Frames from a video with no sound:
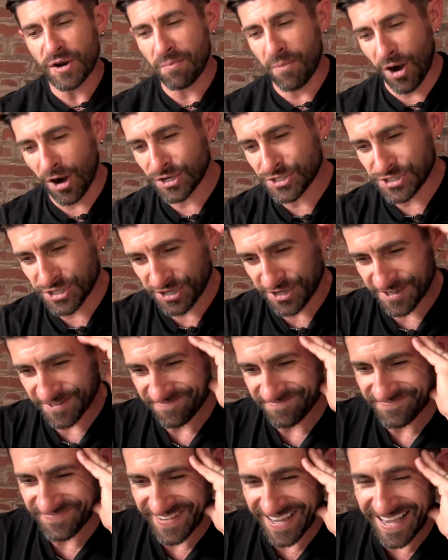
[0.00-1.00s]
Commercial
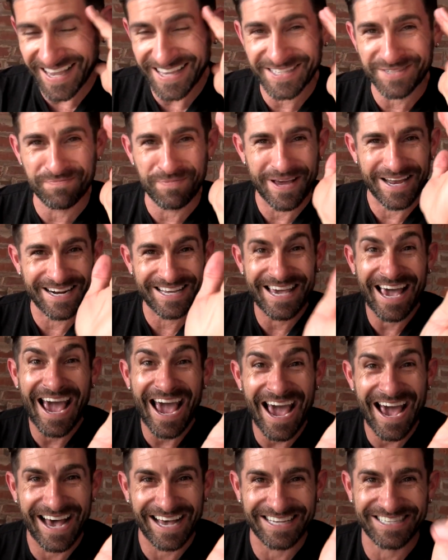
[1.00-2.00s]
has been
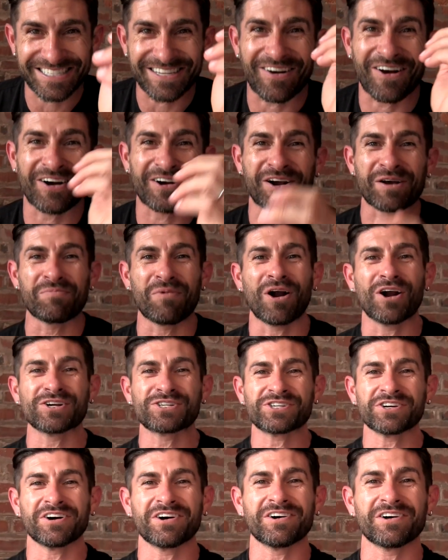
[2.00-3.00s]
cast. Our
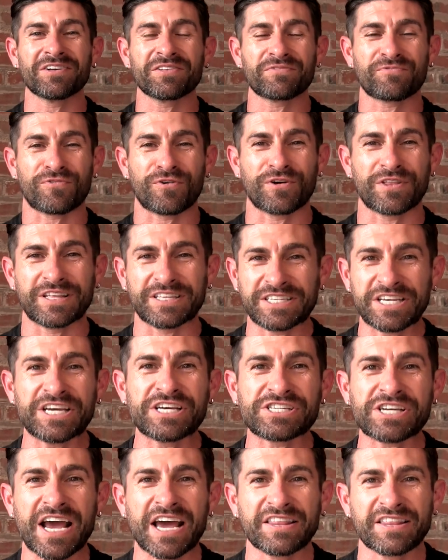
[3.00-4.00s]
commercial for the
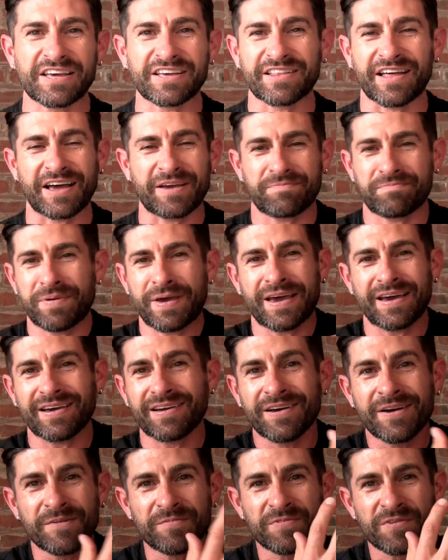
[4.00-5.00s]
Tiege Hanley, like
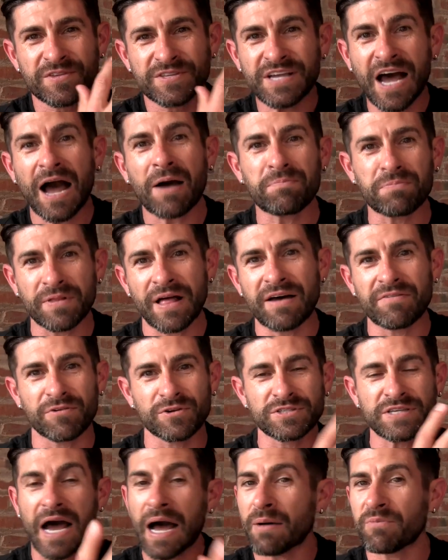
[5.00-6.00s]
big top
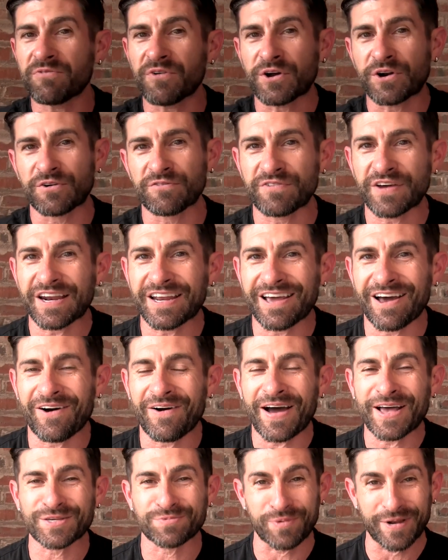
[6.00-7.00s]
level, top funnel
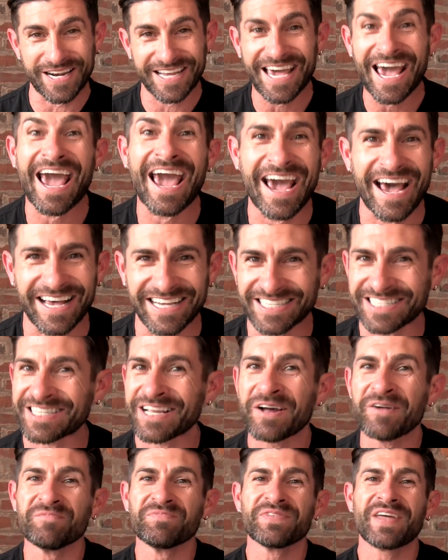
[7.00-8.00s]
video has been
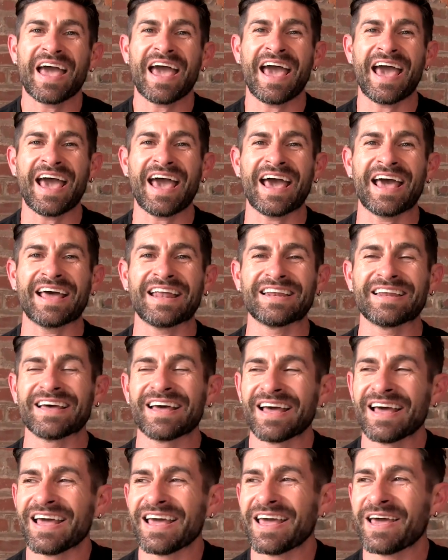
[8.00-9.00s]
cast and
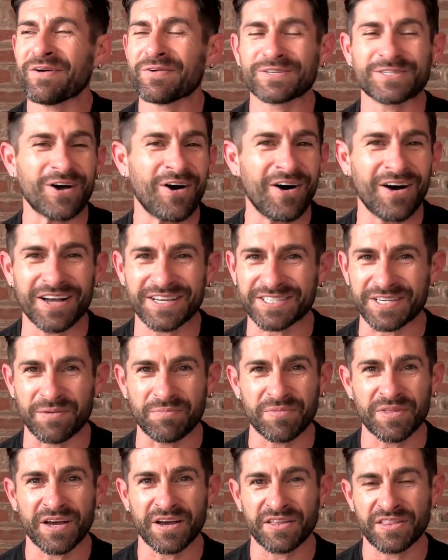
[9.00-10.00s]
it was
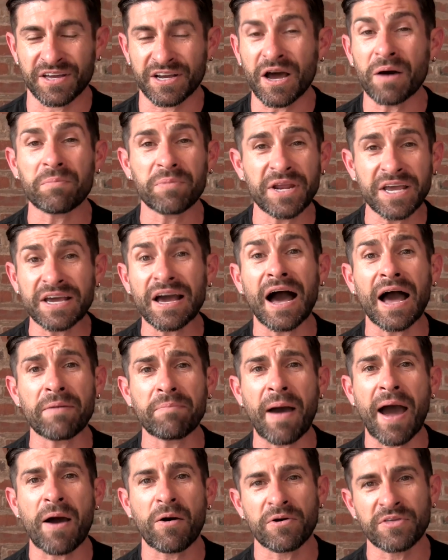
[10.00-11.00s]
awesome. The, the company Guy
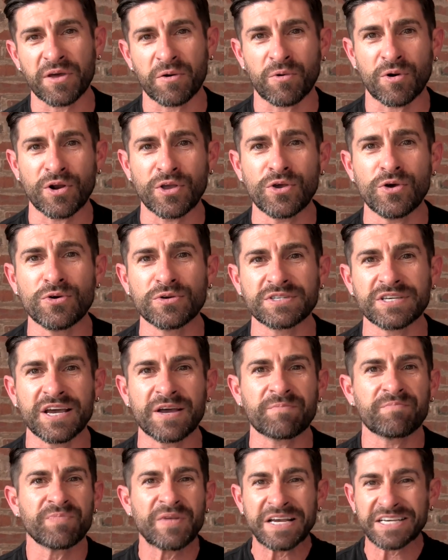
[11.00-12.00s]
Bauer that we're
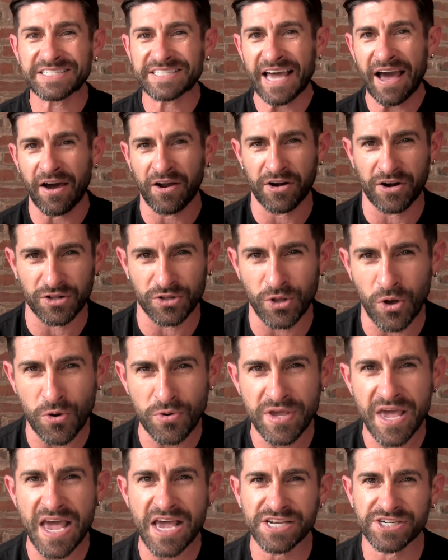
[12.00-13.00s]
using scouted a
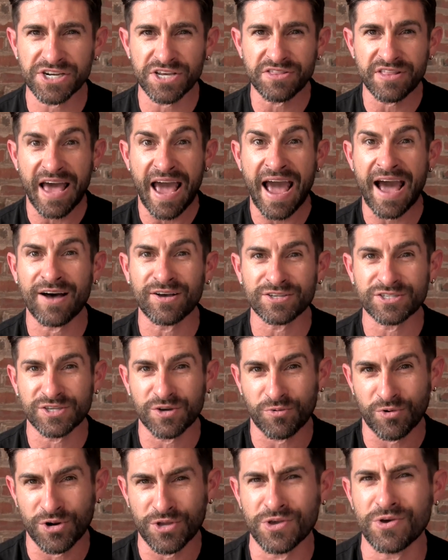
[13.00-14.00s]
location. The house
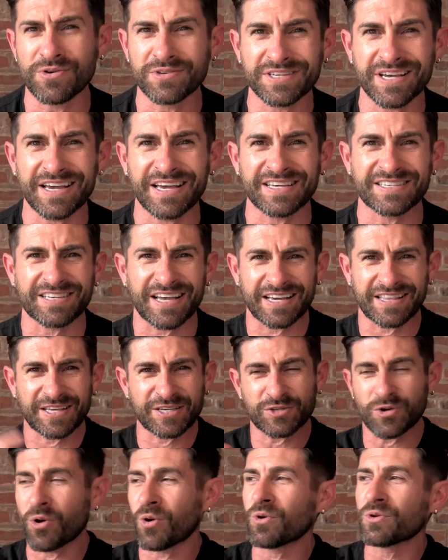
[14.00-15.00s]
that we're using is like
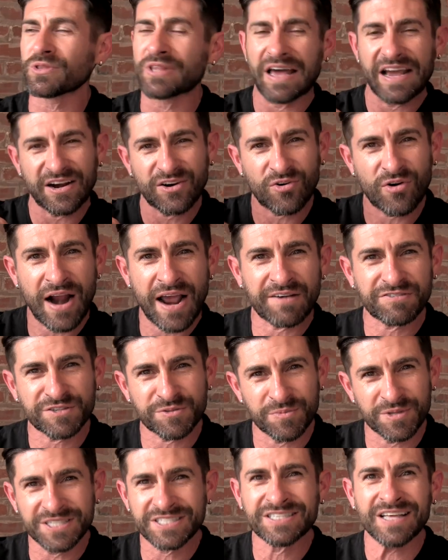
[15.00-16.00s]
this old like
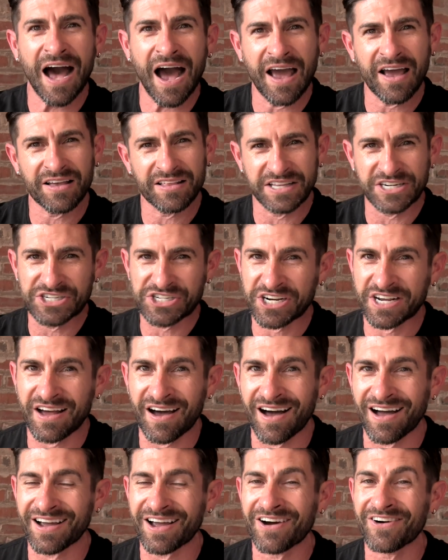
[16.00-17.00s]
craftsman style in
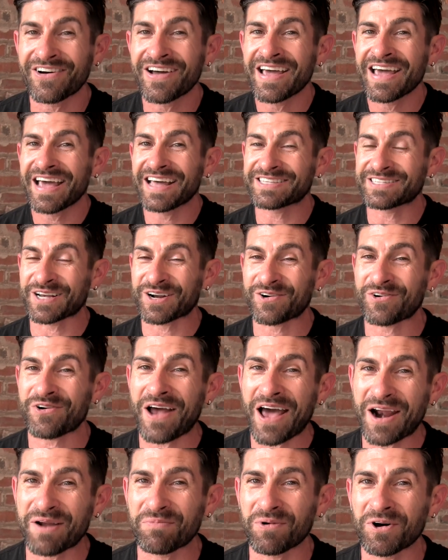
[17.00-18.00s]
Chicago. It's
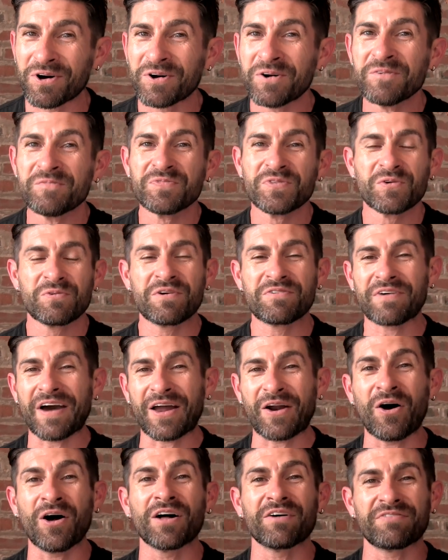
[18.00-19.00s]
incredible. We've
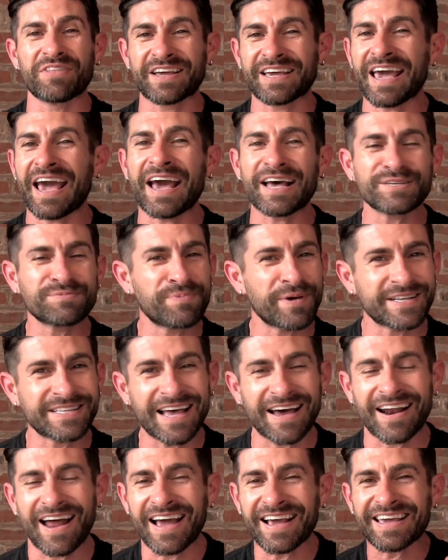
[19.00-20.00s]
got all of the cast picked
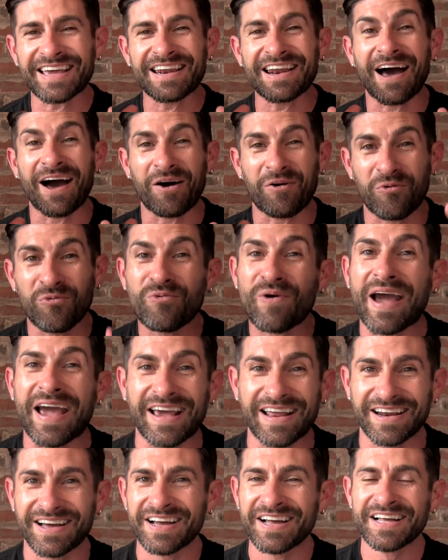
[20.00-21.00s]
out. I cannot
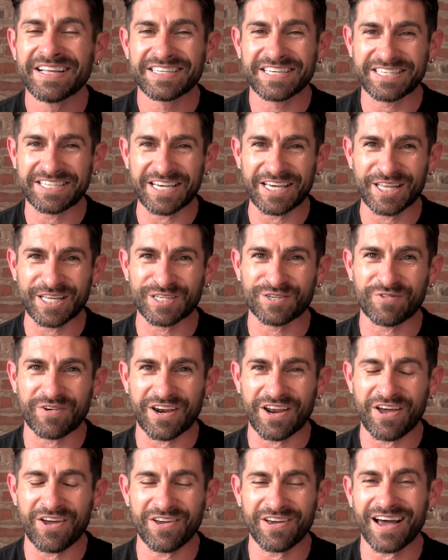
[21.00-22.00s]
wait to see this
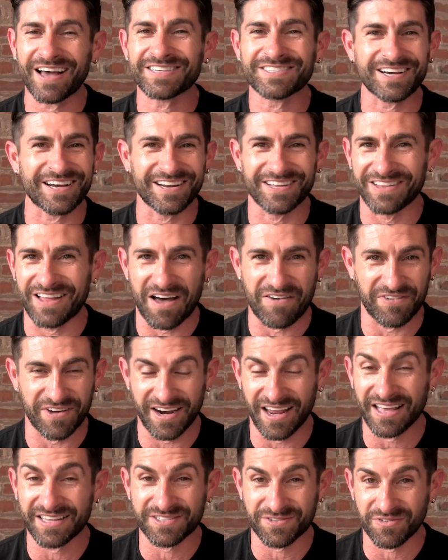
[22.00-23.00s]
video. You guys are gonna love it.
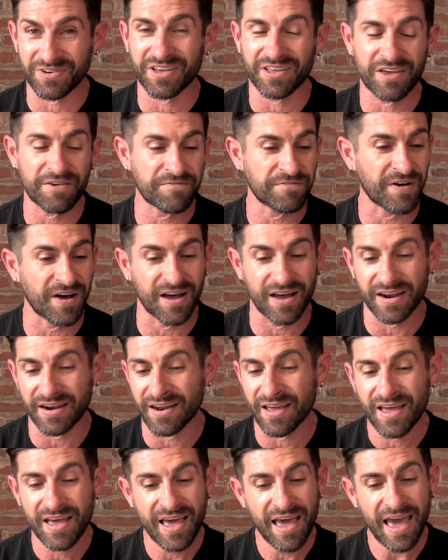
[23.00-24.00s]
It's really
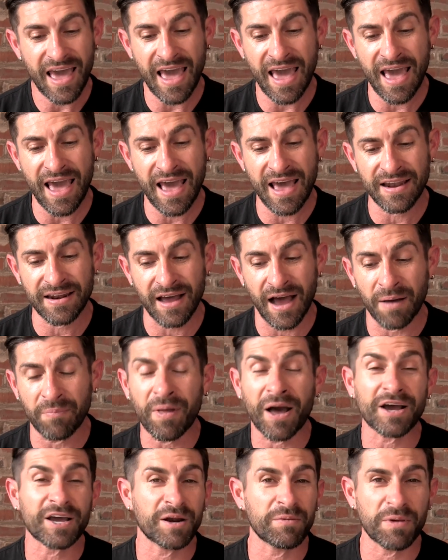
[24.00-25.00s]
fun and I'm
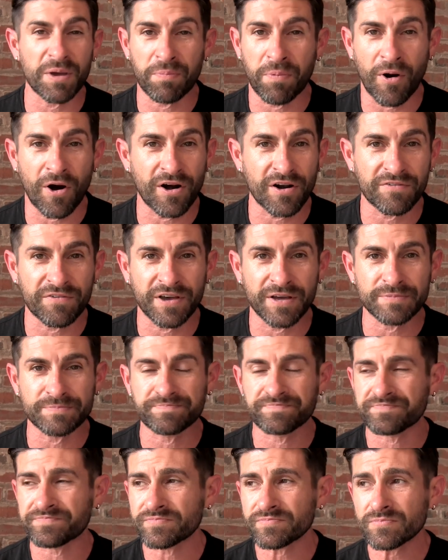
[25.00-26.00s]
not gonna be a part of
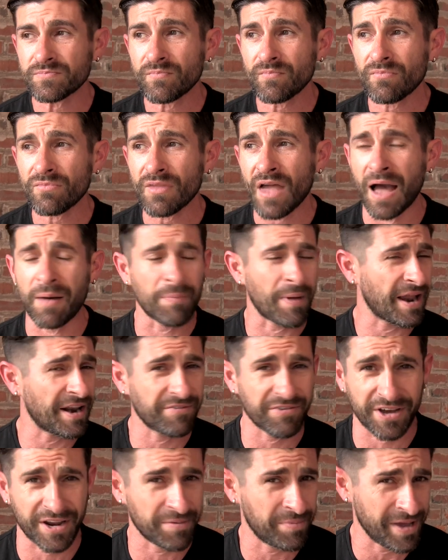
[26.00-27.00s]
it. I'm not
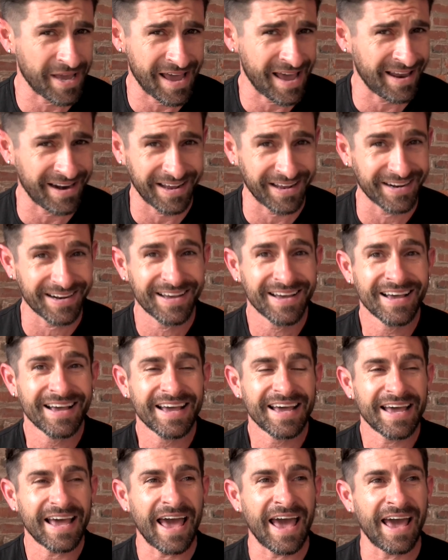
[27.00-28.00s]
even gonna be in it.
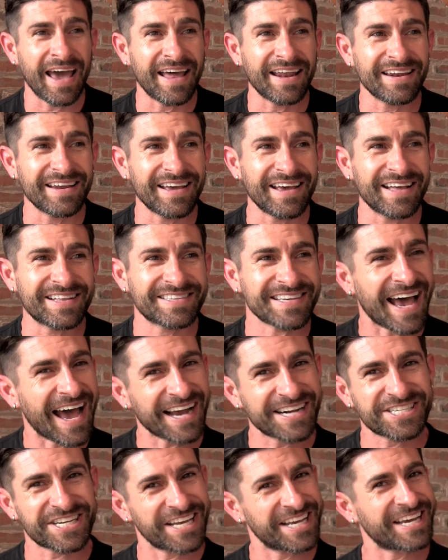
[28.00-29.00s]
And it's
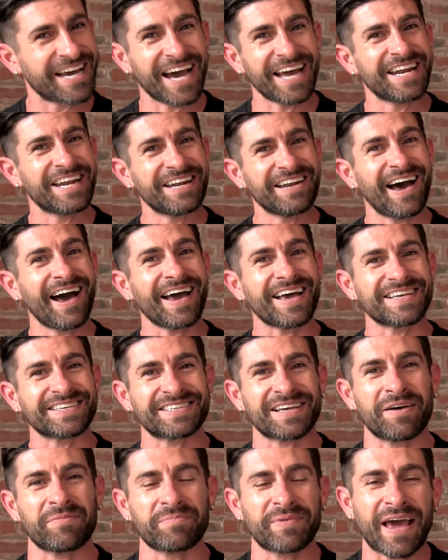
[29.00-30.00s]
actually kind of
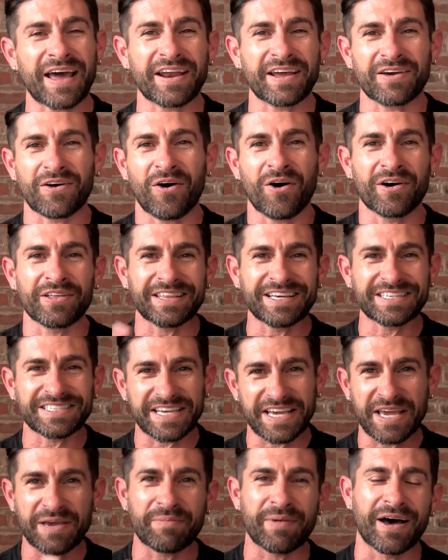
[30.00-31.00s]
nice. I'm getting all these
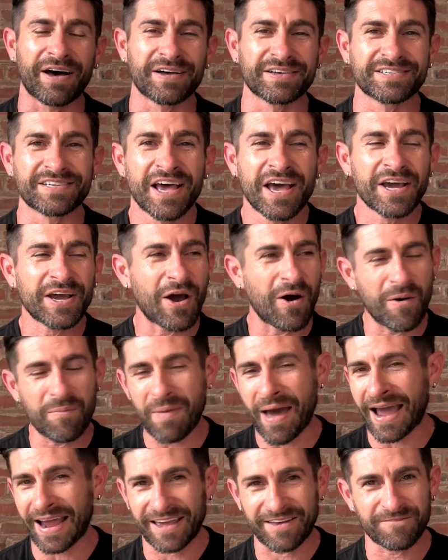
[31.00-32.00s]
emails going
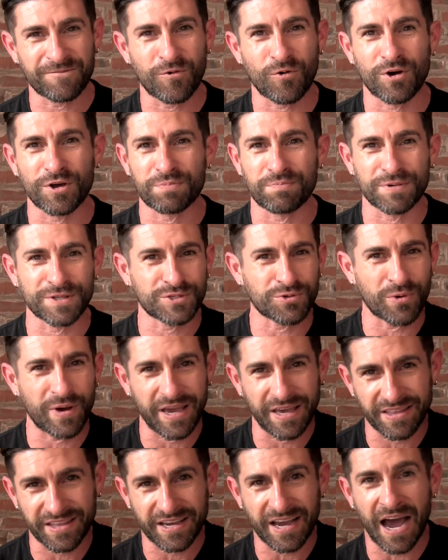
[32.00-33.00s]
back and forth
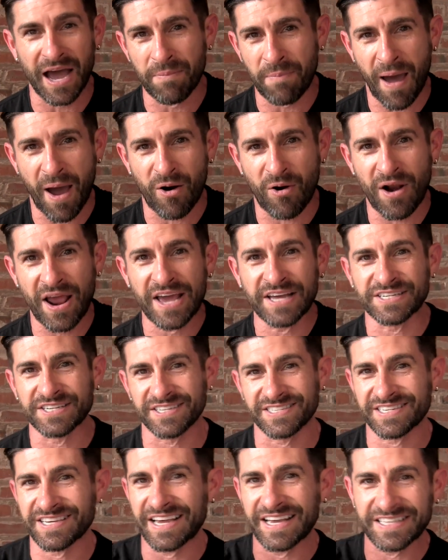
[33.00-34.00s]
between the Guy Bauer
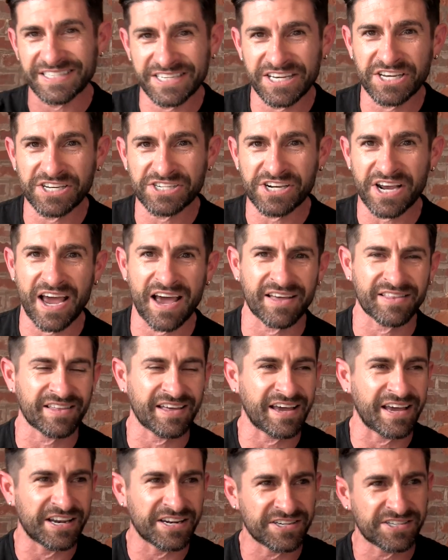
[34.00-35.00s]
agency and Tiege
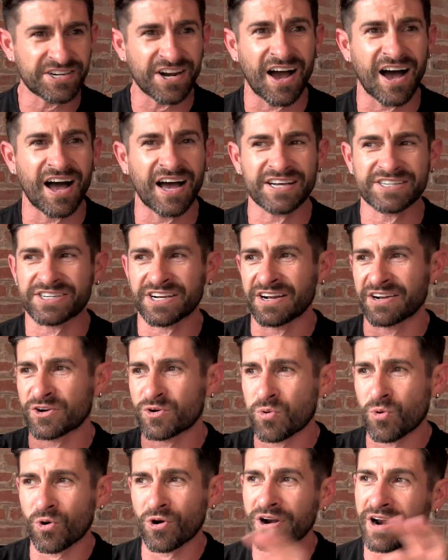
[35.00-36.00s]
Hanley and Josh and
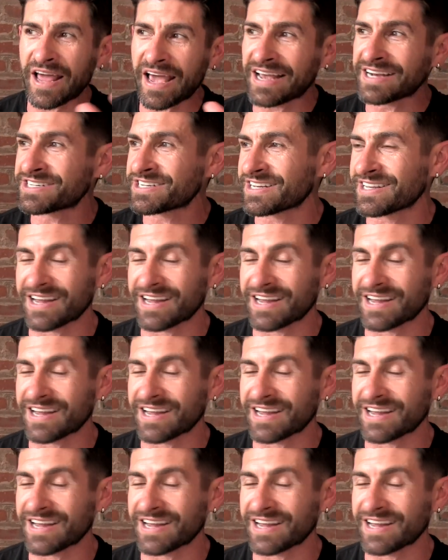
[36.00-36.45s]
coordination.